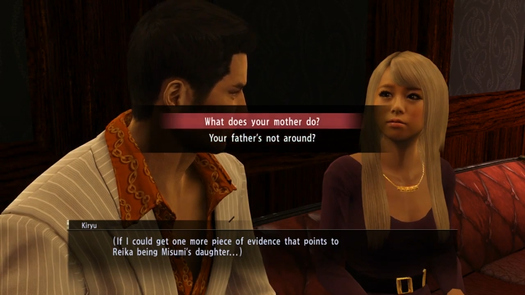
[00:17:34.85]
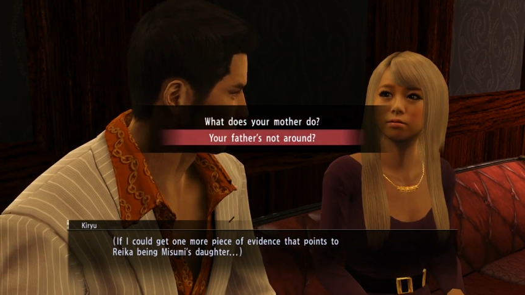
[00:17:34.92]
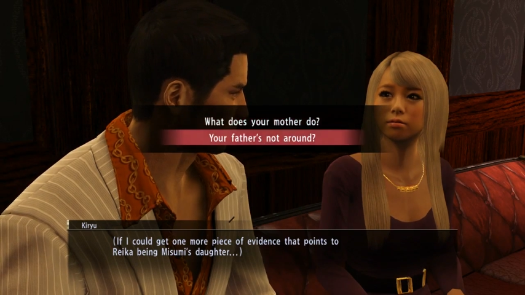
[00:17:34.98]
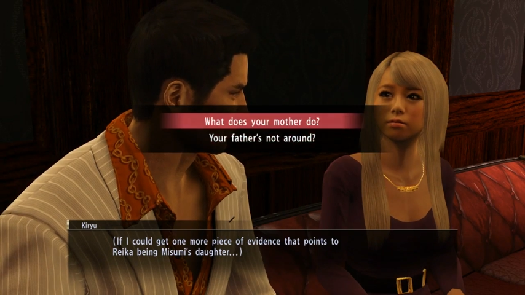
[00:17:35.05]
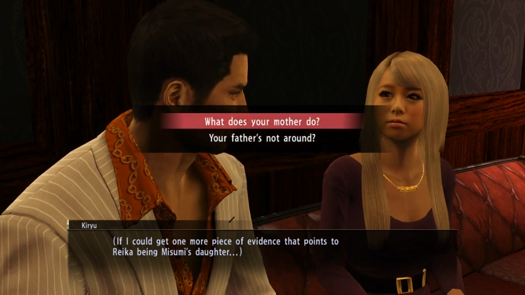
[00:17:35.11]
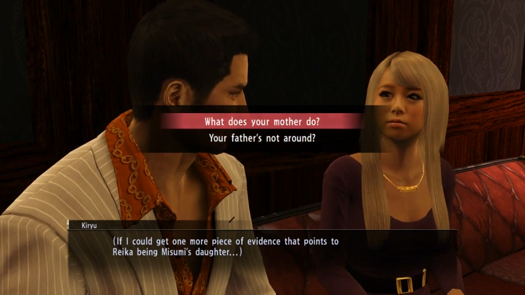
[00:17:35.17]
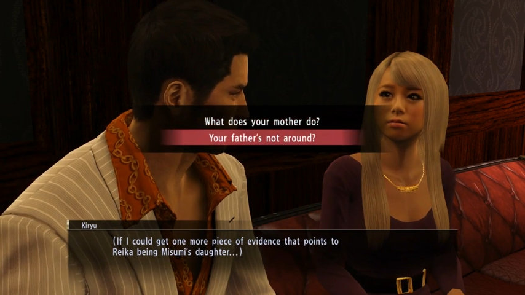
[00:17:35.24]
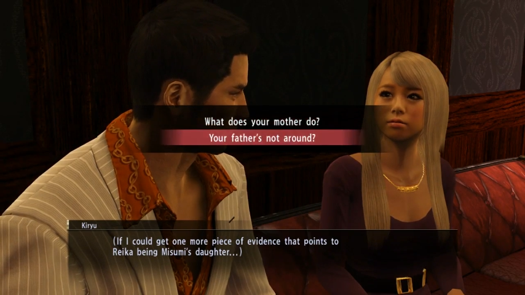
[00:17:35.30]

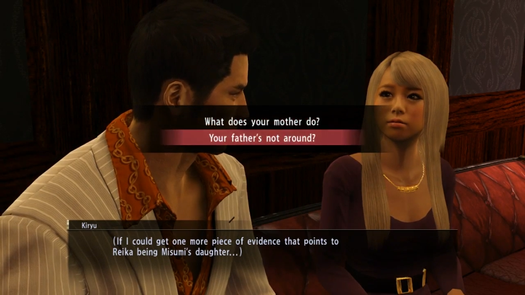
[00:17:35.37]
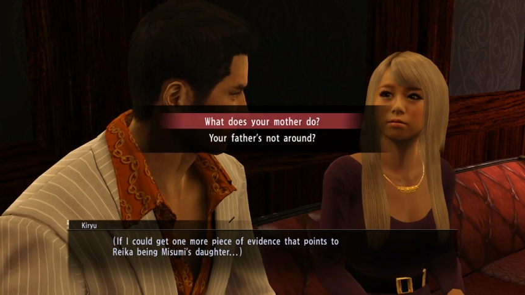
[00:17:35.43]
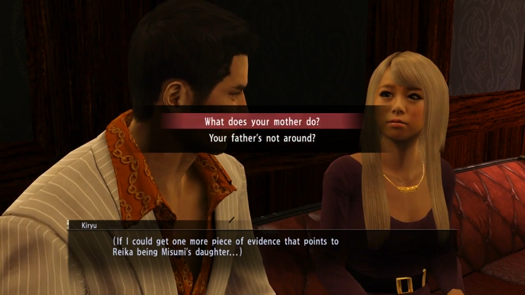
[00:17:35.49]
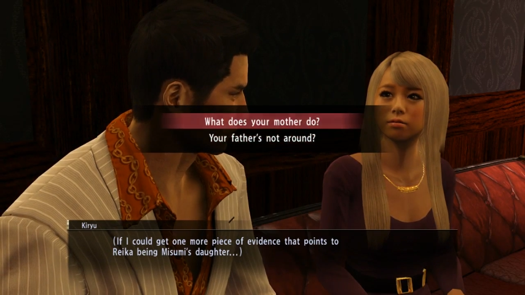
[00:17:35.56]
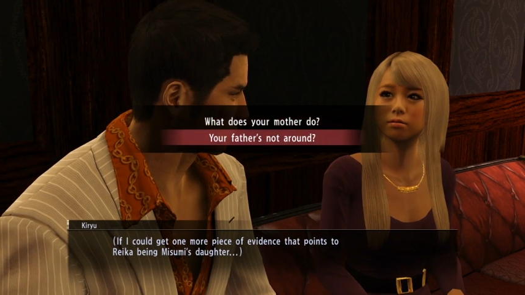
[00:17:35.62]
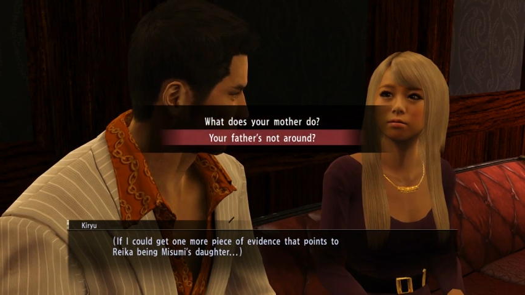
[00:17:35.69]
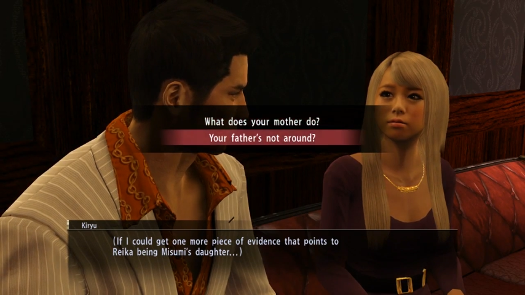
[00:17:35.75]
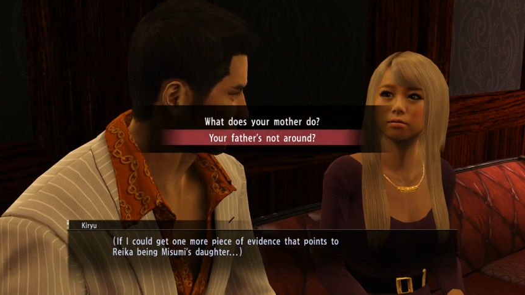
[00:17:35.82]

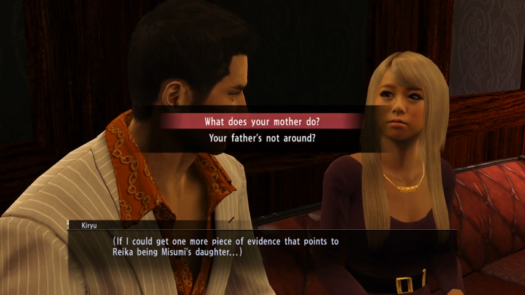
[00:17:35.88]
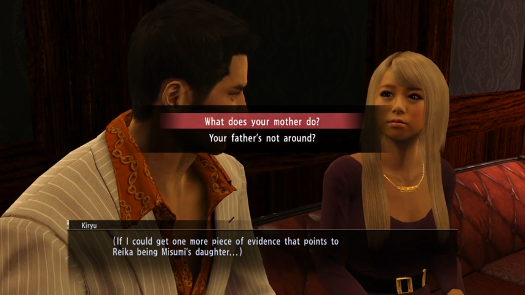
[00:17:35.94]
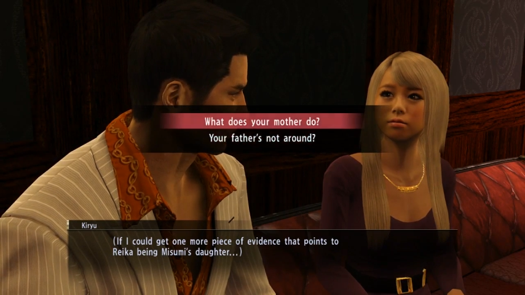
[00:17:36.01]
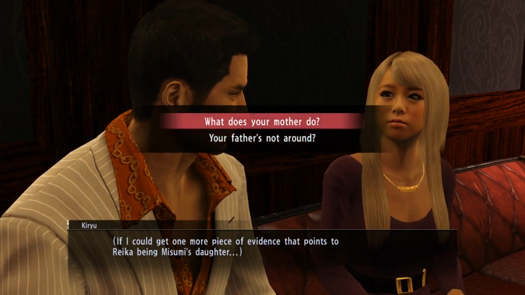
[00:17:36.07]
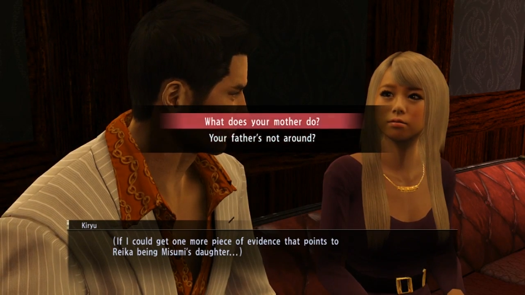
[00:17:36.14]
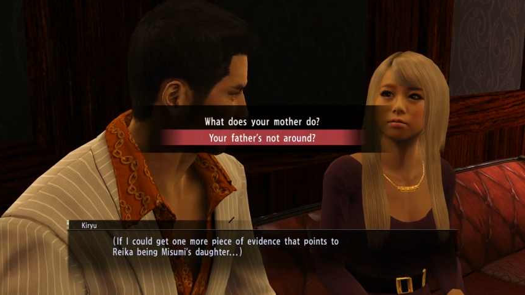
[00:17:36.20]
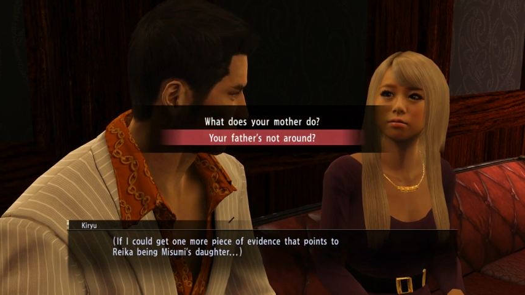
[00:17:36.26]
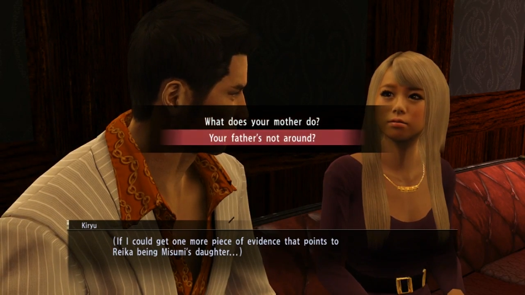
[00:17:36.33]

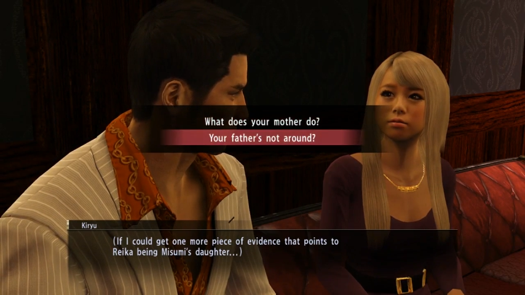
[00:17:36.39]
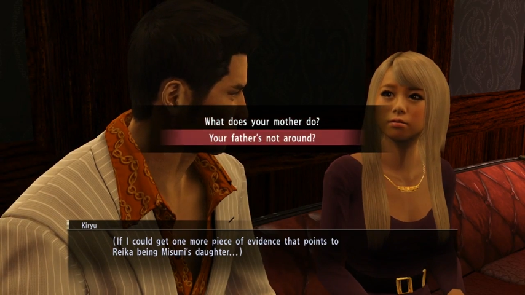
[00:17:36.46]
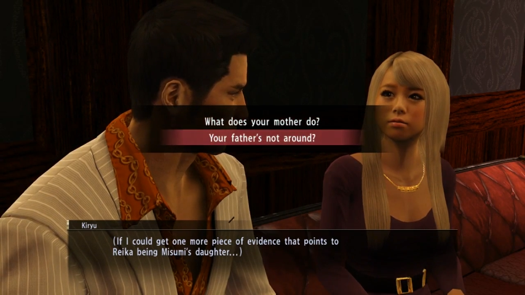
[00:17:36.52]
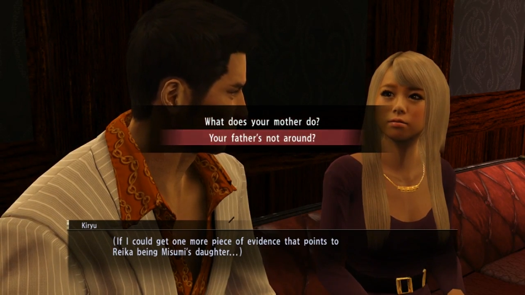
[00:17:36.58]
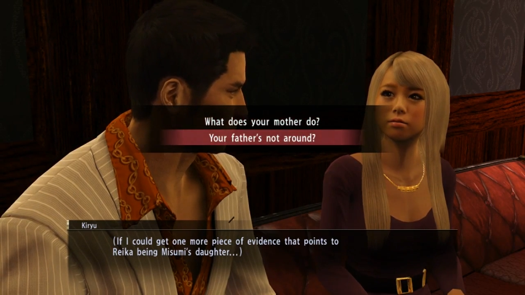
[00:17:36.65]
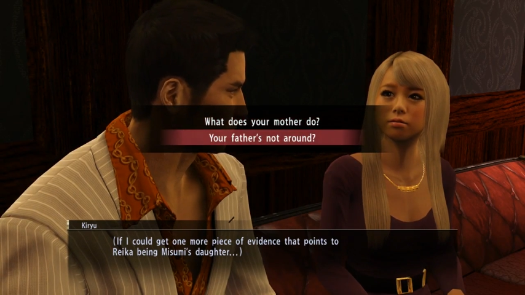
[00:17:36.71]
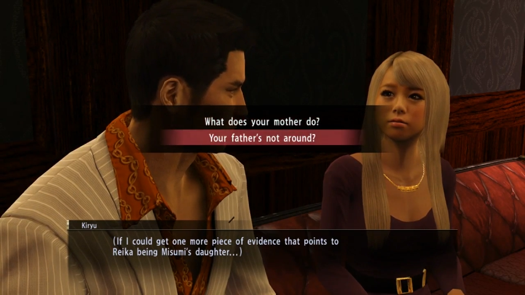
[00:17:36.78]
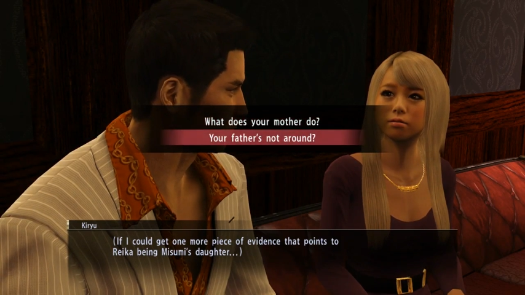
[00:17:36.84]

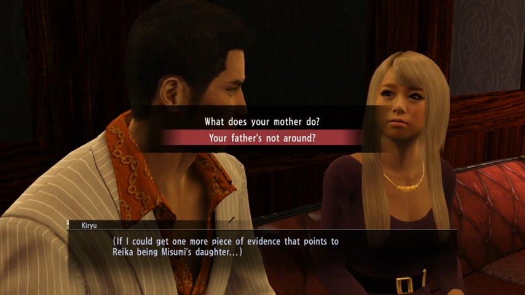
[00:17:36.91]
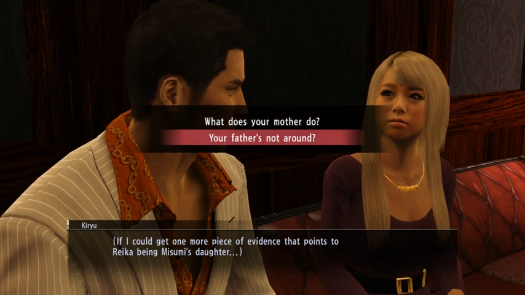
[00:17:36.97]
Nobody speaks.